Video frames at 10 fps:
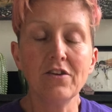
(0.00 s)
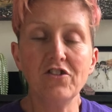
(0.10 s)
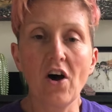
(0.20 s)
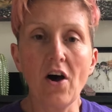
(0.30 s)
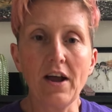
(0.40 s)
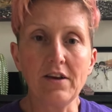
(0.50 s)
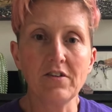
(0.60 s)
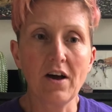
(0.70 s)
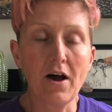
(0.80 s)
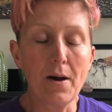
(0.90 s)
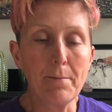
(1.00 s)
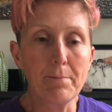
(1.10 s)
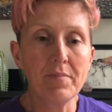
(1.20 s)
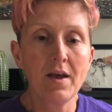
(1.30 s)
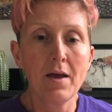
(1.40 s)
dyed
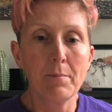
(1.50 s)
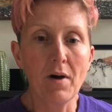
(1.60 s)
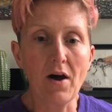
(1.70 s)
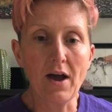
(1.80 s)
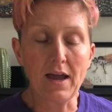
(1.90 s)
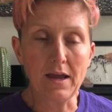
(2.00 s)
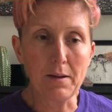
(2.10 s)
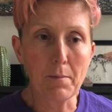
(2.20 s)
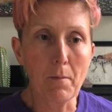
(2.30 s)
by